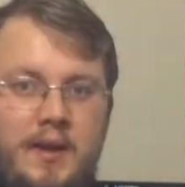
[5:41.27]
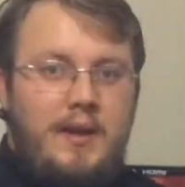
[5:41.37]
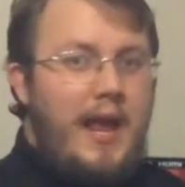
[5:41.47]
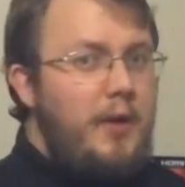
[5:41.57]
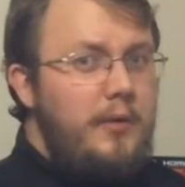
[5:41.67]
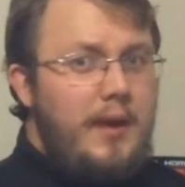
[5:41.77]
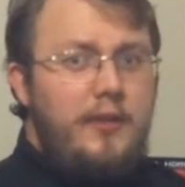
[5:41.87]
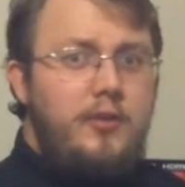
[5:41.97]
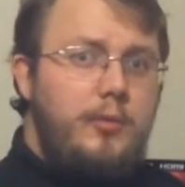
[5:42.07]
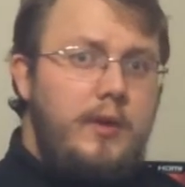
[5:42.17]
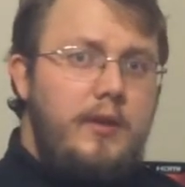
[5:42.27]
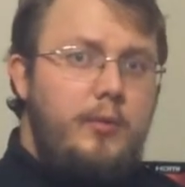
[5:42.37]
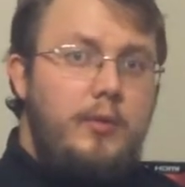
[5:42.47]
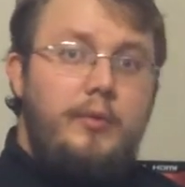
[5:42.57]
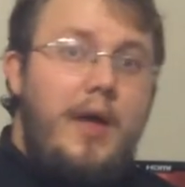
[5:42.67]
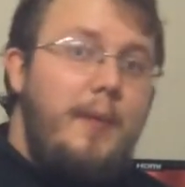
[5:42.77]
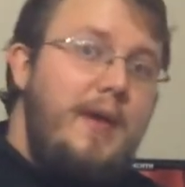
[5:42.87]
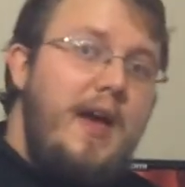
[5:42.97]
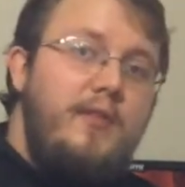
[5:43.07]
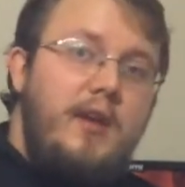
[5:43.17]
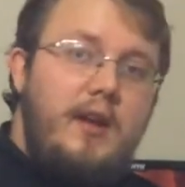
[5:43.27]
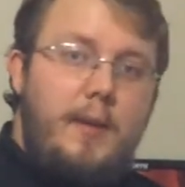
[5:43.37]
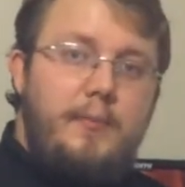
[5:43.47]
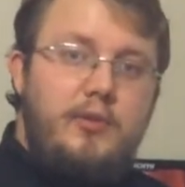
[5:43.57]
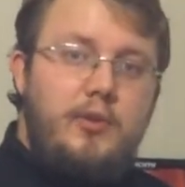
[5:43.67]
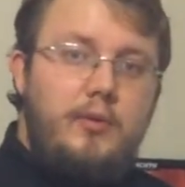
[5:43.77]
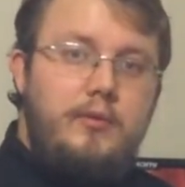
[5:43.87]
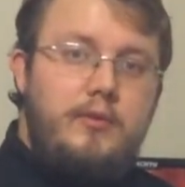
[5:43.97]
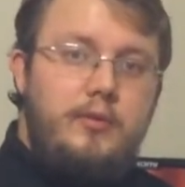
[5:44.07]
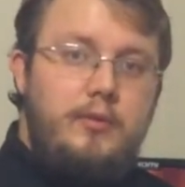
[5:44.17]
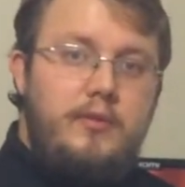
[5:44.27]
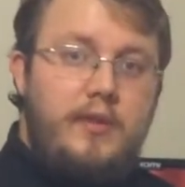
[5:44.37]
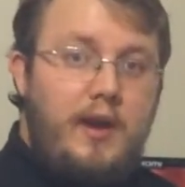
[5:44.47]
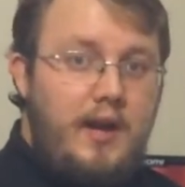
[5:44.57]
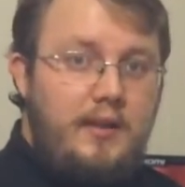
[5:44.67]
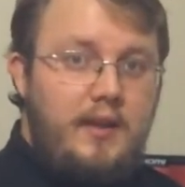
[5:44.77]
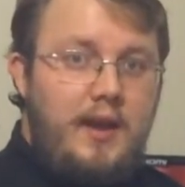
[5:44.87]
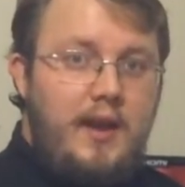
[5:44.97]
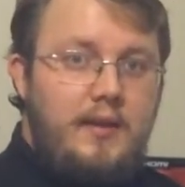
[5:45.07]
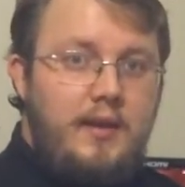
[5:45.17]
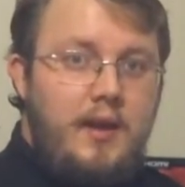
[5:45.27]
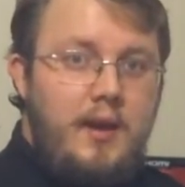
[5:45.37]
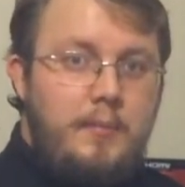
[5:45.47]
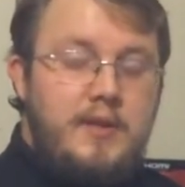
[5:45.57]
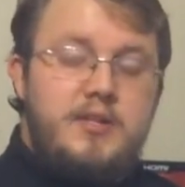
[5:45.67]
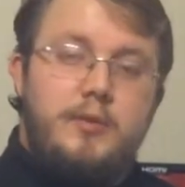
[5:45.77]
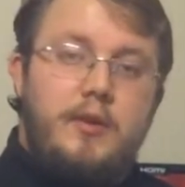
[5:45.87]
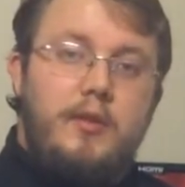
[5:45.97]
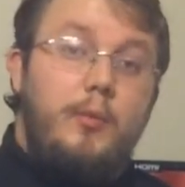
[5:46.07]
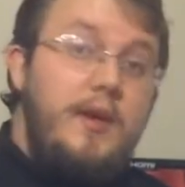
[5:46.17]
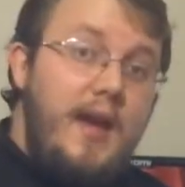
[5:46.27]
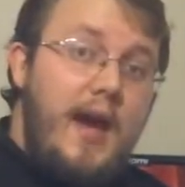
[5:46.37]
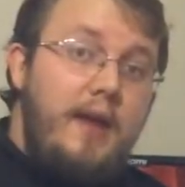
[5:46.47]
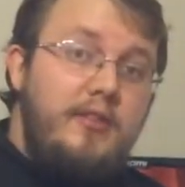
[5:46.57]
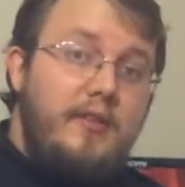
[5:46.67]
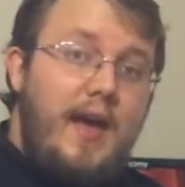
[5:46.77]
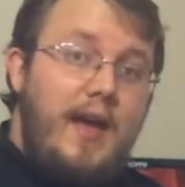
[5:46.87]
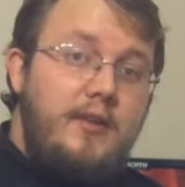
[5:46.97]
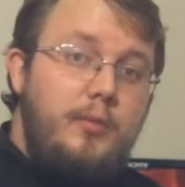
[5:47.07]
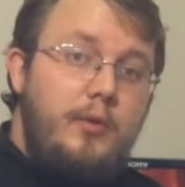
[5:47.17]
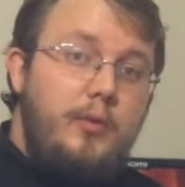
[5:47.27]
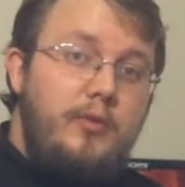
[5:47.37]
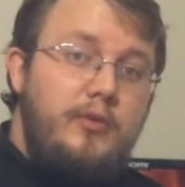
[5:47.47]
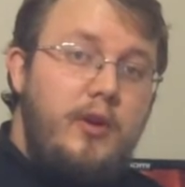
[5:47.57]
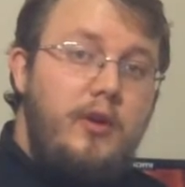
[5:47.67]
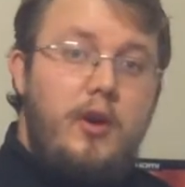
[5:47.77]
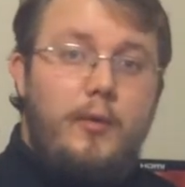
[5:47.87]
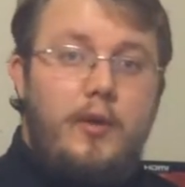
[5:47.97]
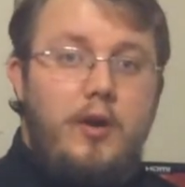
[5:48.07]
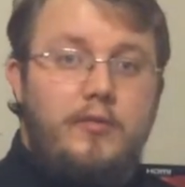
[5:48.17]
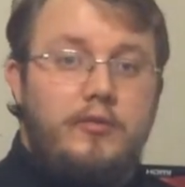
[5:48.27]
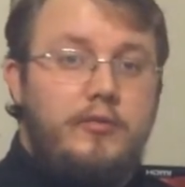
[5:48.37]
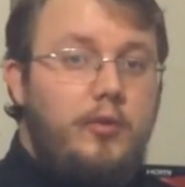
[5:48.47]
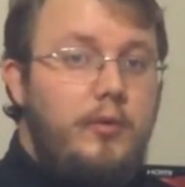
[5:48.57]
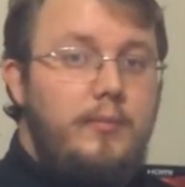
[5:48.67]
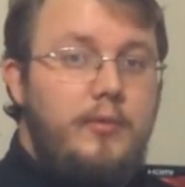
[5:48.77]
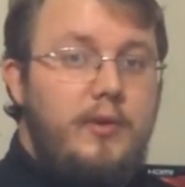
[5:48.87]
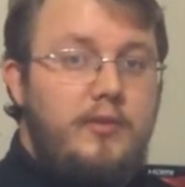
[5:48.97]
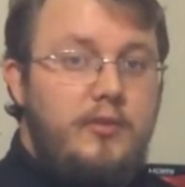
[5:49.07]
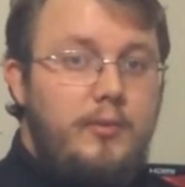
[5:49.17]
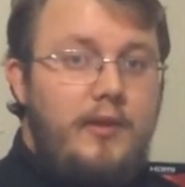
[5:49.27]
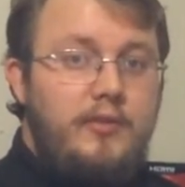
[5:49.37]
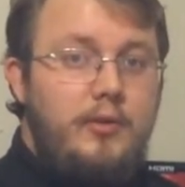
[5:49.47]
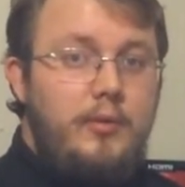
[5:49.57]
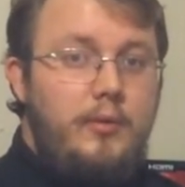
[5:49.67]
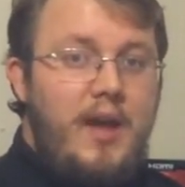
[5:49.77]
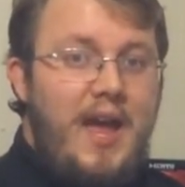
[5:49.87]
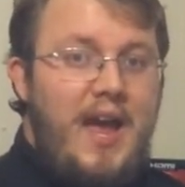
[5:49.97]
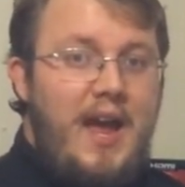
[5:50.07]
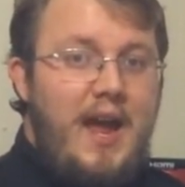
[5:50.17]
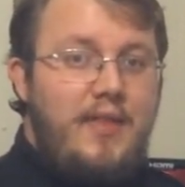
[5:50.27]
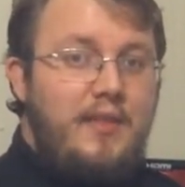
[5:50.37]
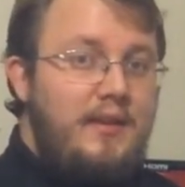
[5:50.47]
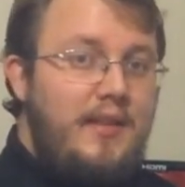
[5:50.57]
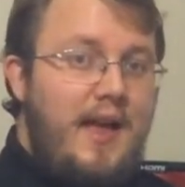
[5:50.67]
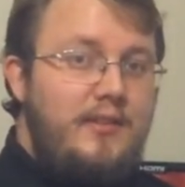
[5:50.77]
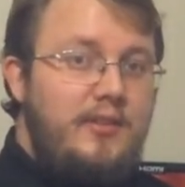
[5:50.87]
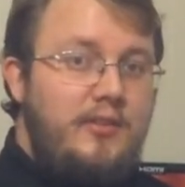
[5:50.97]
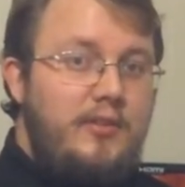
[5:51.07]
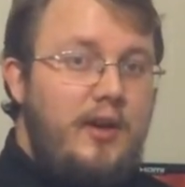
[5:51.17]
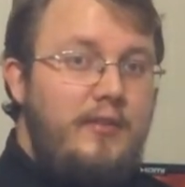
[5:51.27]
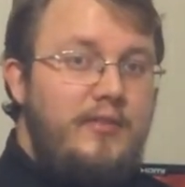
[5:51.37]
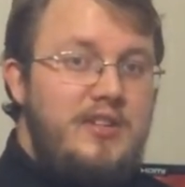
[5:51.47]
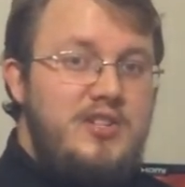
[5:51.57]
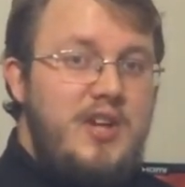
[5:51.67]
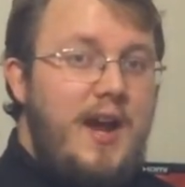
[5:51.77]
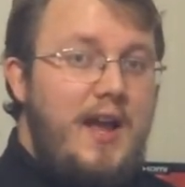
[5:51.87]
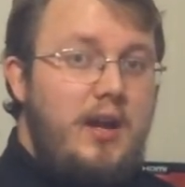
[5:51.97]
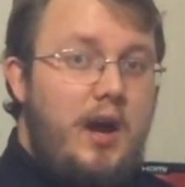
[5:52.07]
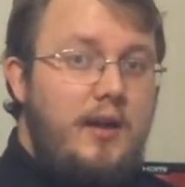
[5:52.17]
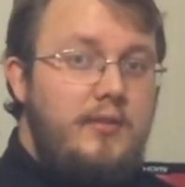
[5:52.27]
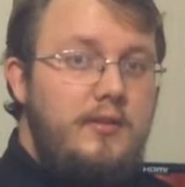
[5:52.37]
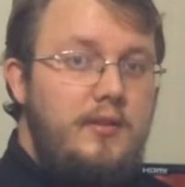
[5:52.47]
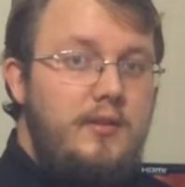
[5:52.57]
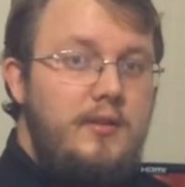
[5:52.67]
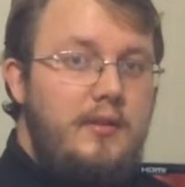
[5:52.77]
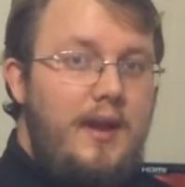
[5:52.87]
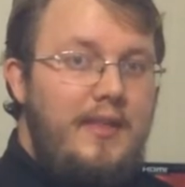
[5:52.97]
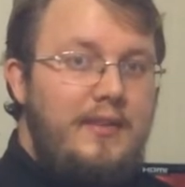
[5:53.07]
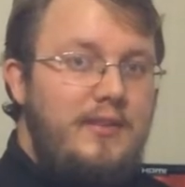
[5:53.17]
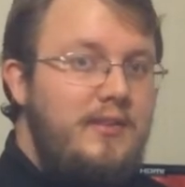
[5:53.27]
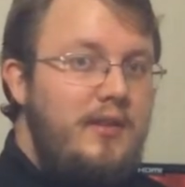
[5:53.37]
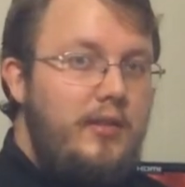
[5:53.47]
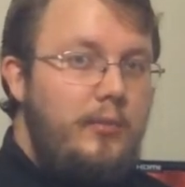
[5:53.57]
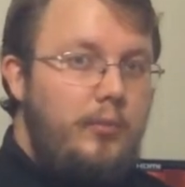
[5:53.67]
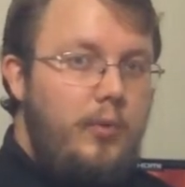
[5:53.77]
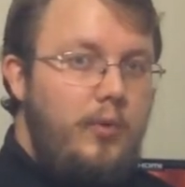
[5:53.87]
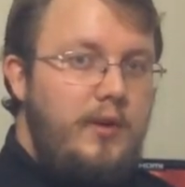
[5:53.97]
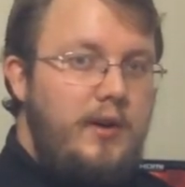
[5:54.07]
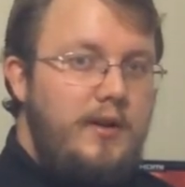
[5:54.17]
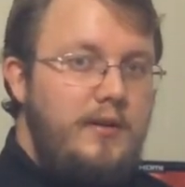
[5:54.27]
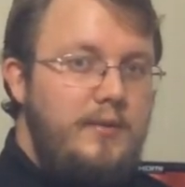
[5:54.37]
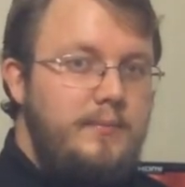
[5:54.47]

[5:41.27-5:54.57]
Now, next week we will not be having an episode due to the holiday, but tune in the week after that when we'll start going over Form 3 Ceresu and the classes of the Jedi Consular and the Sith Warrior.